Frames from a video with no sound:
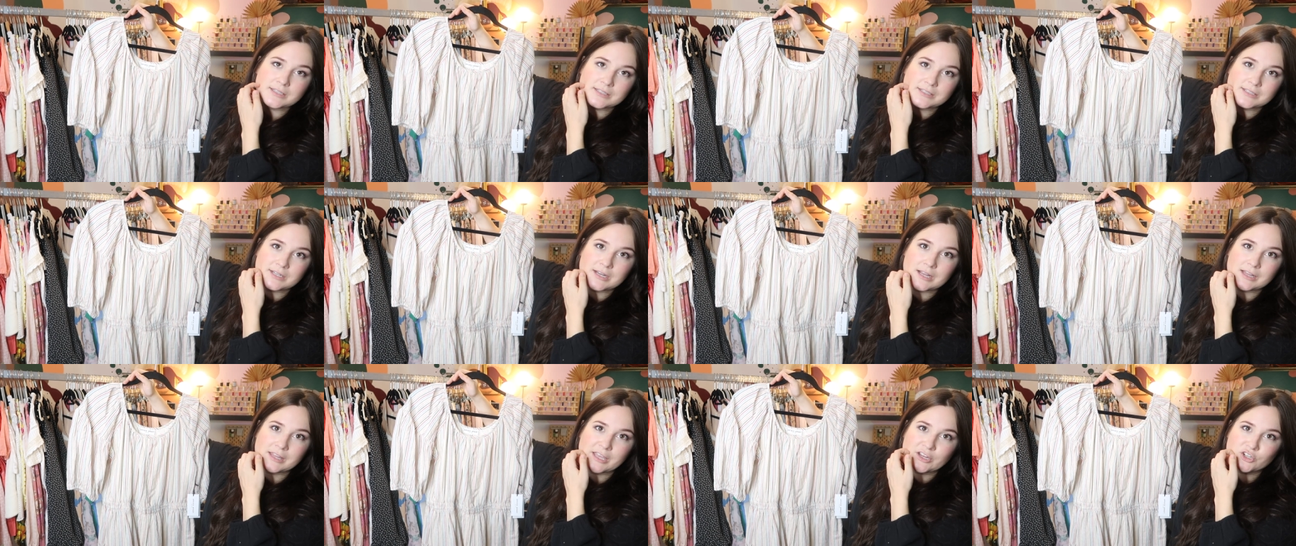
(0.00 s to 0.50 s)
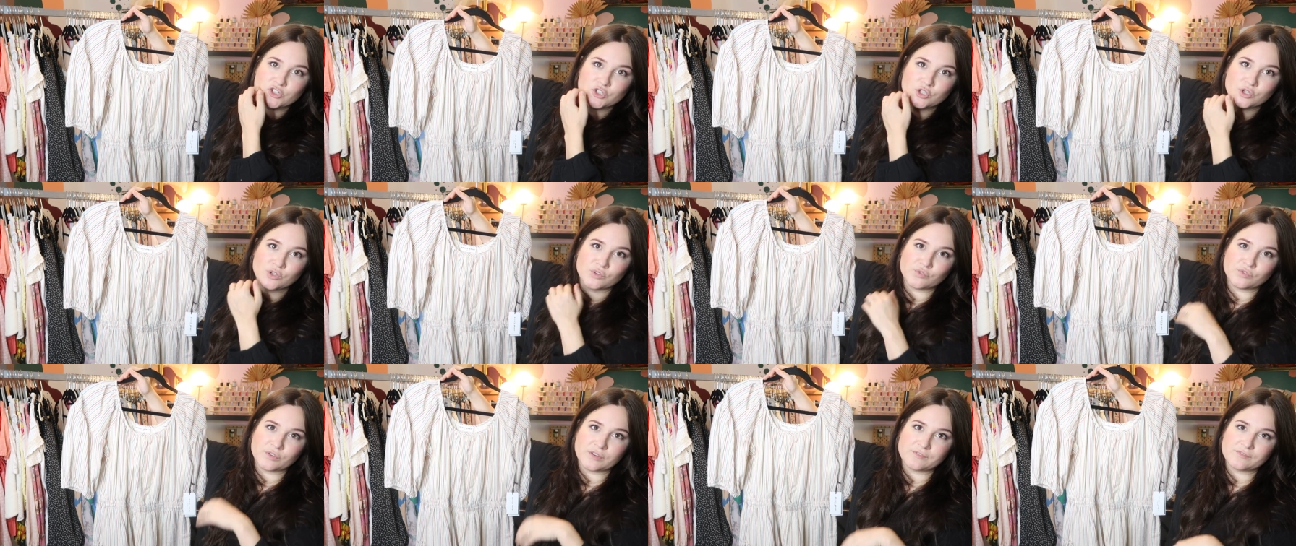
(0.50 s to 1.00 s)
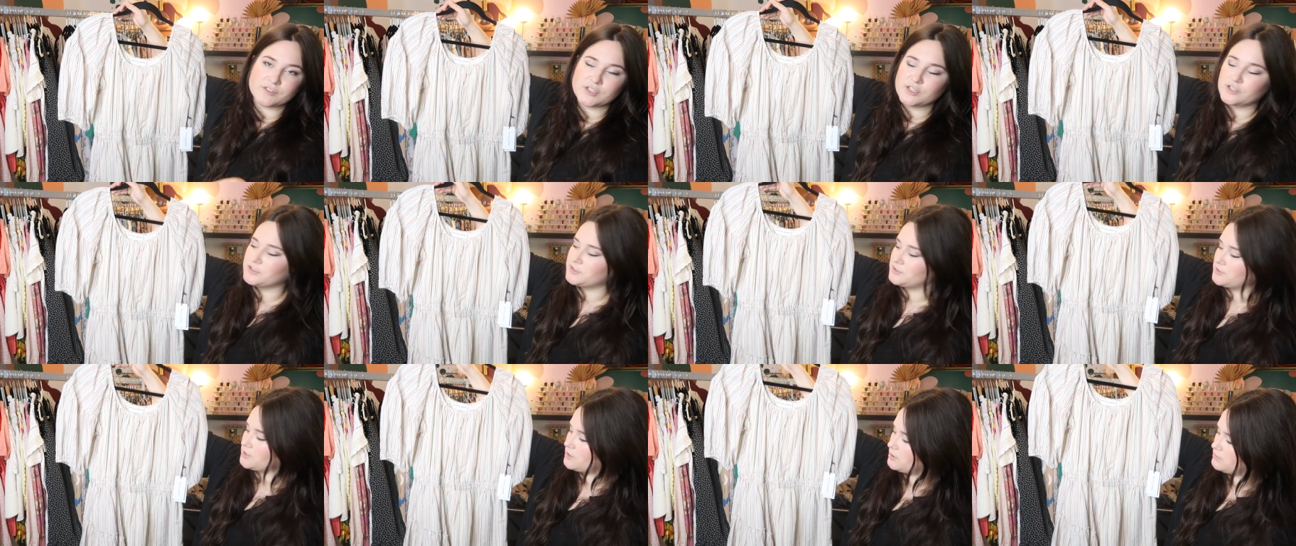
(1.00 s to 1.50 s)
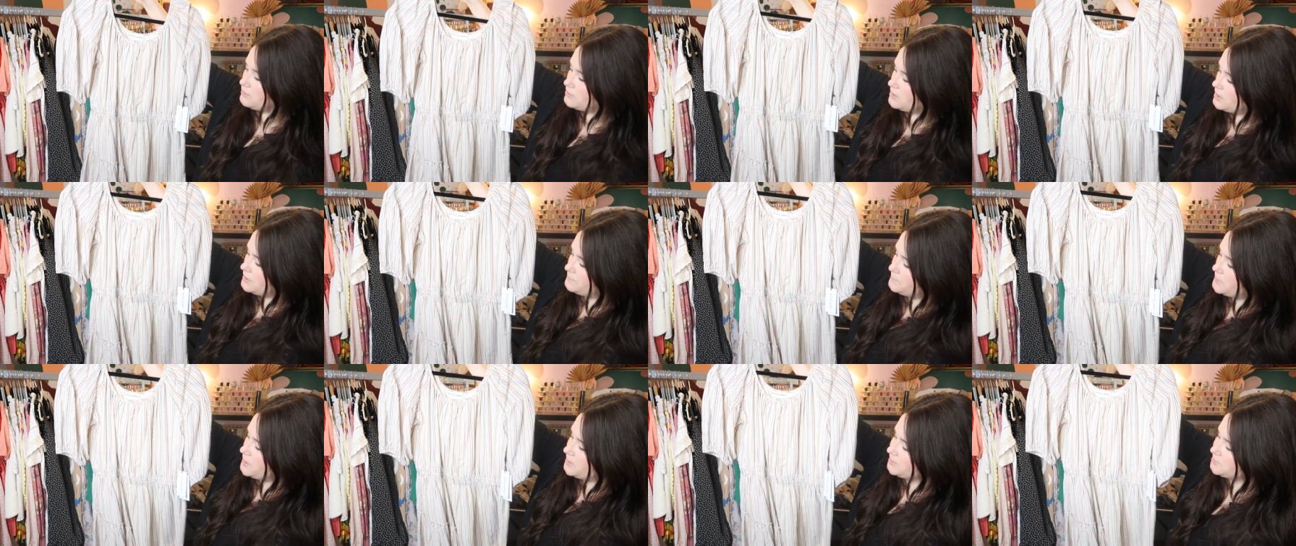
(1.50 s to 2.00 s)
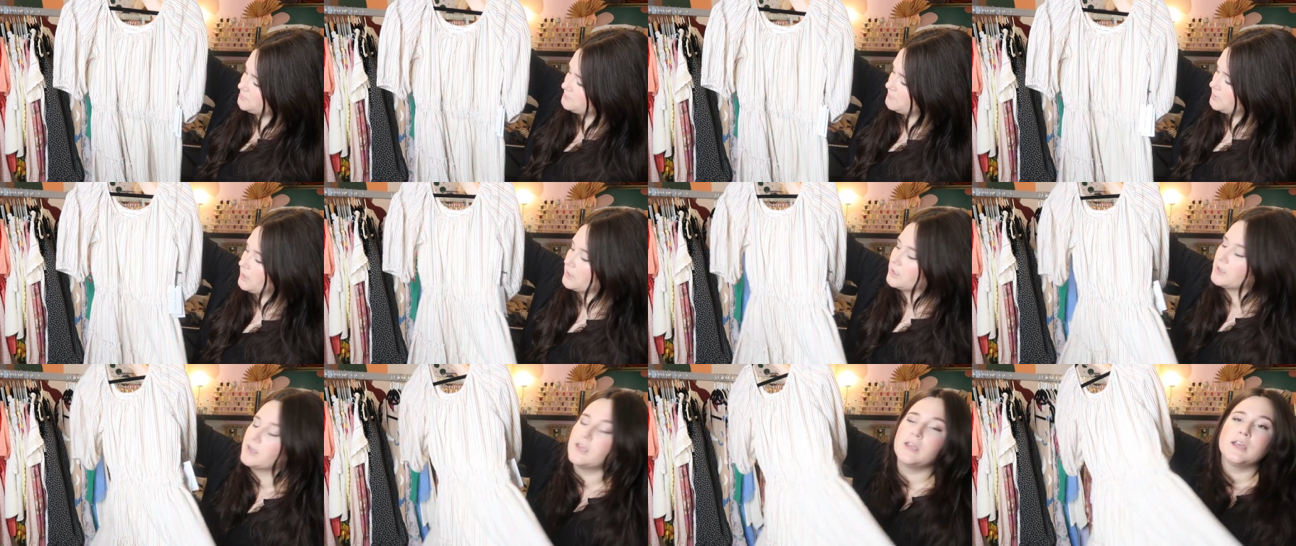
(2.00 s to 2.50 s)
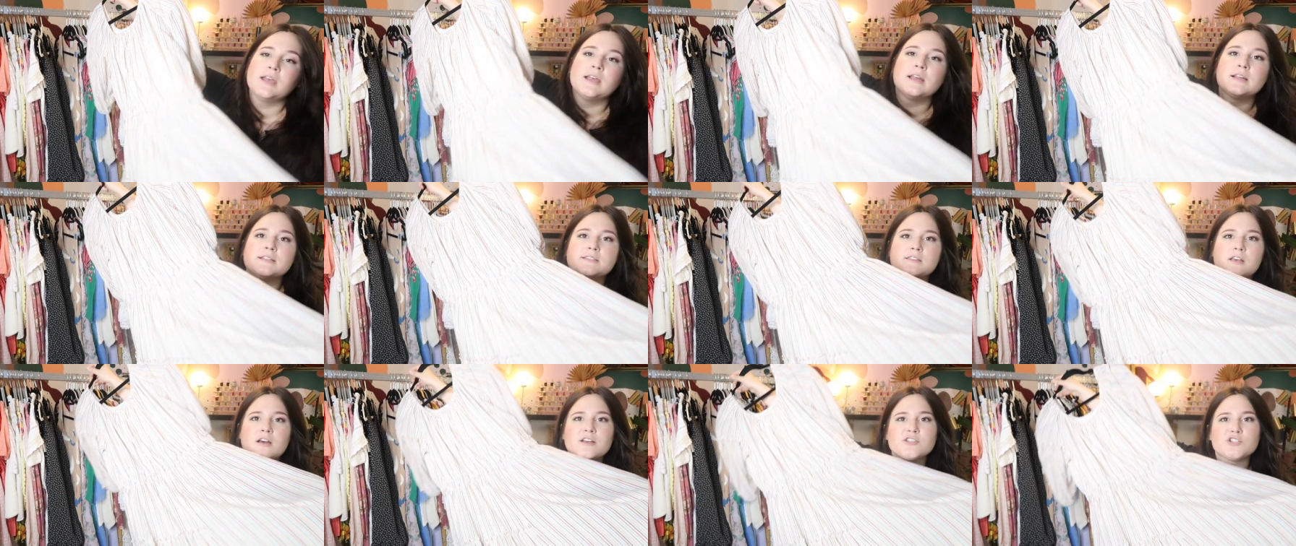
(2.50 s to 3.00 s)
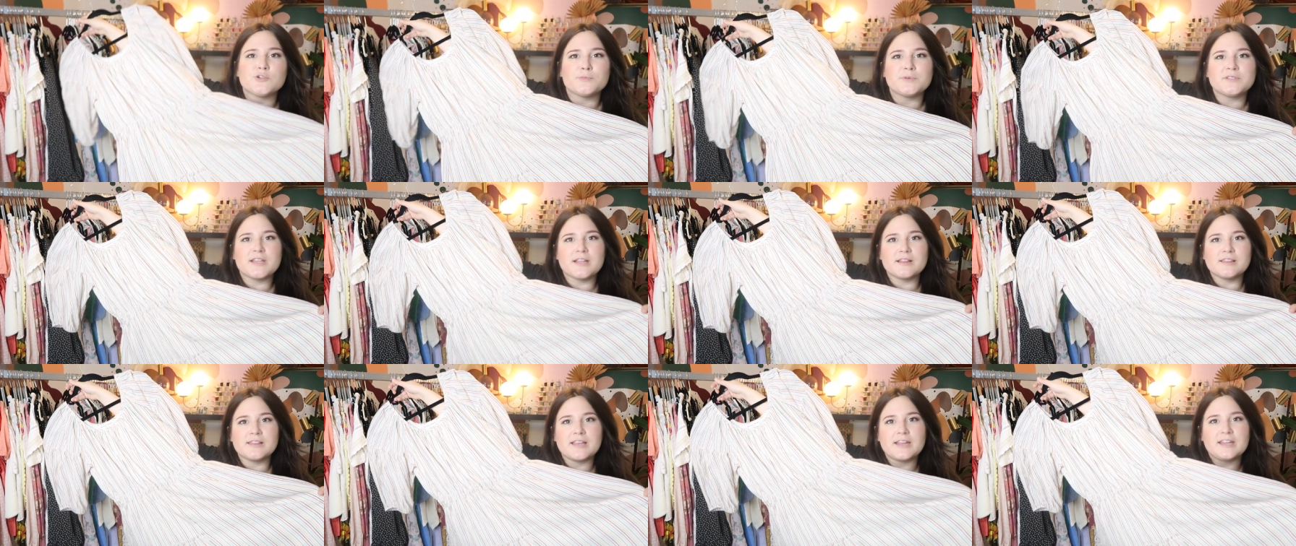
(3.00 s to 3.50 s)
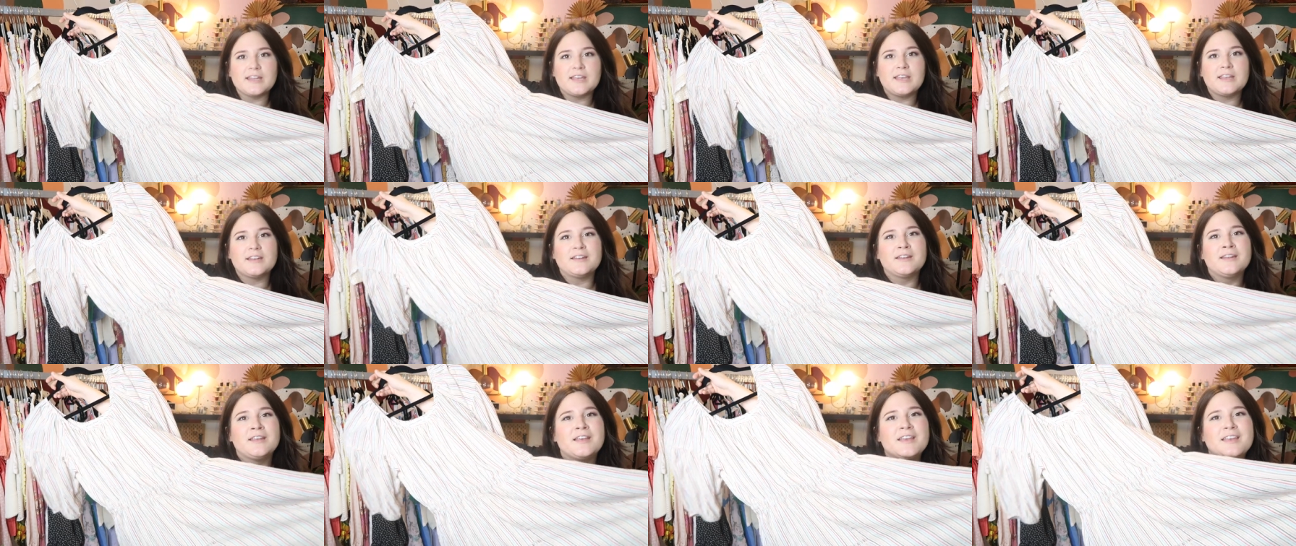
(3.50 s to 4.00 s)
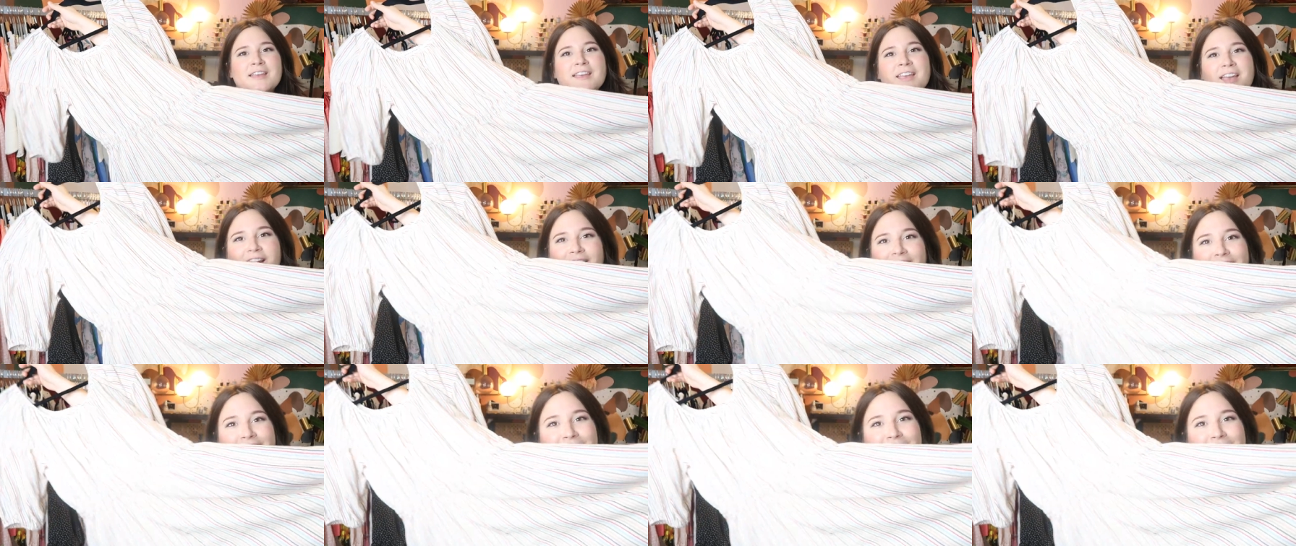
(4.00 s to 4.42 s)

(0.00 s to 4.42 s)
listed at like 250 or so on Poshmark. It's 100% linen and